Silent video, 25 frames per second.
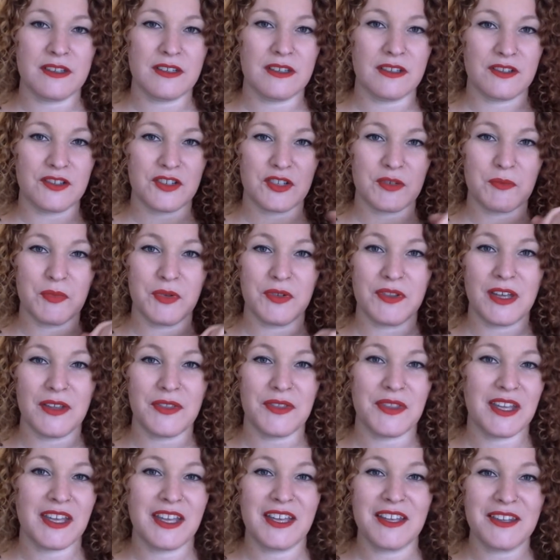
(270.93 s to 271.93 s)
You just put that
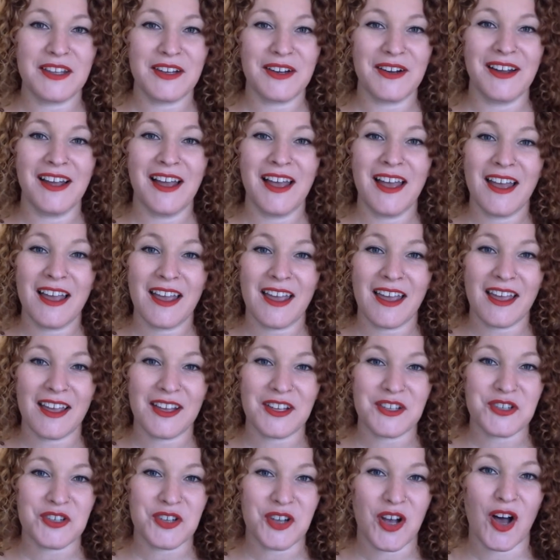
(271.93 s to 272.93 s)
thing in there
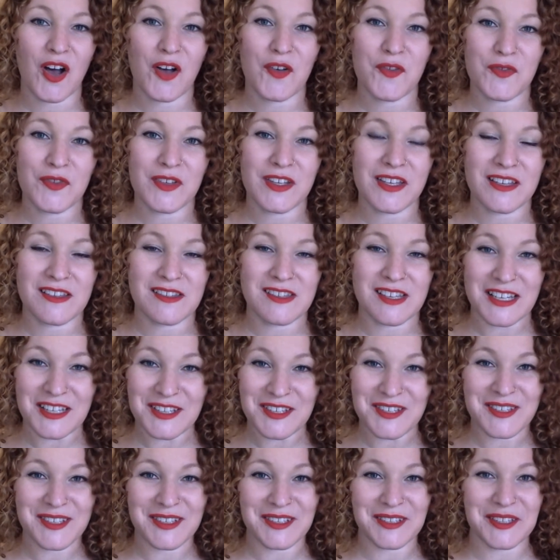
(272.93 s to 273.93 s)
and your coffee is
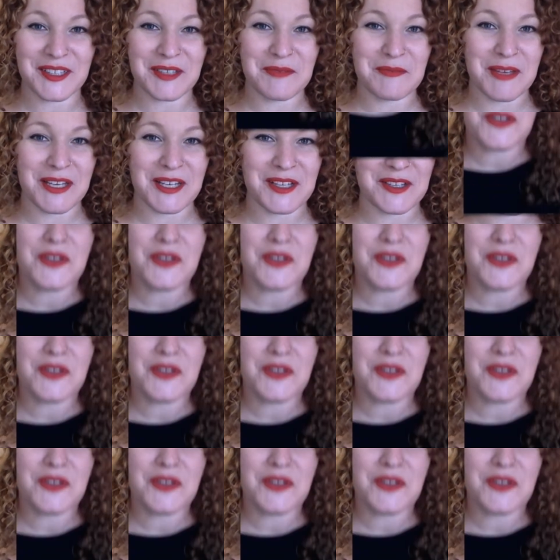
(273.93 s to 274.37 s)
instantly made.